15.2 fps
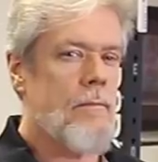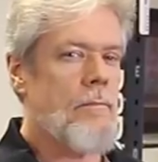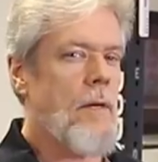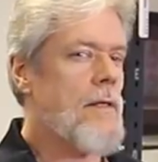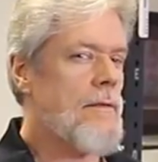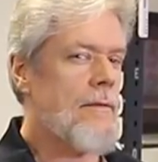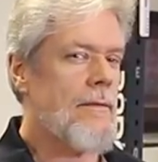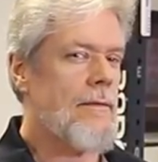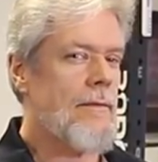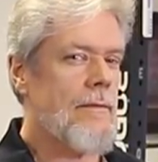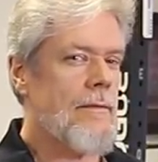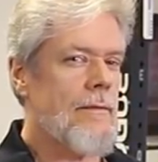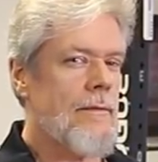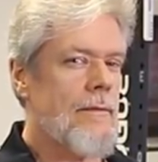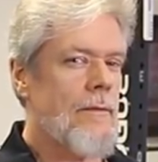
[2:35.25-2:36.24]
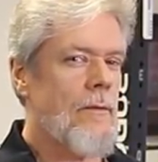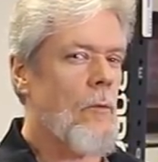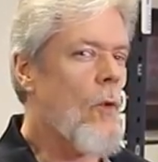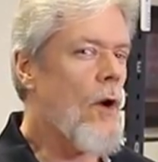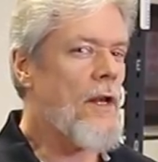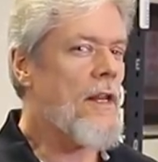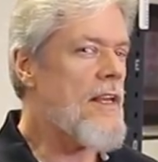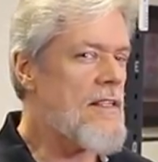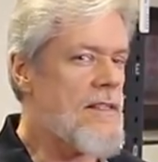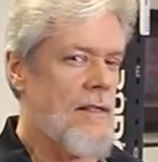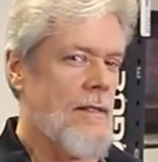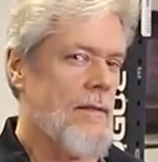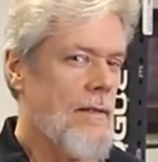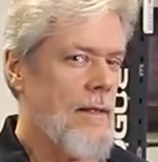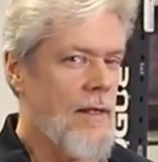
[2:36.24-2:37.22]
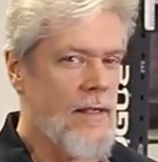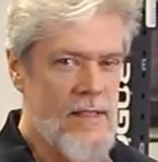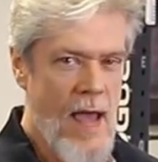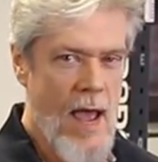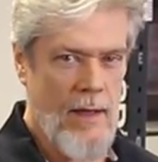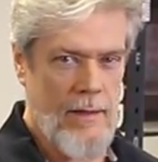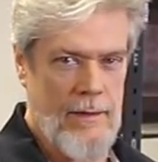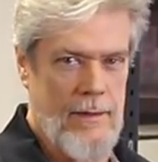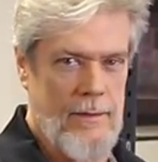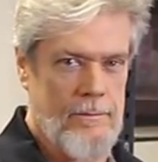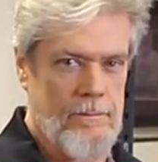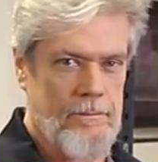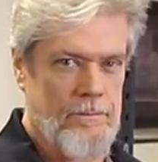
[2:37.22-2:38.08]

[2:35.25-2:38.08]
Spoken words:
But what is it exactly?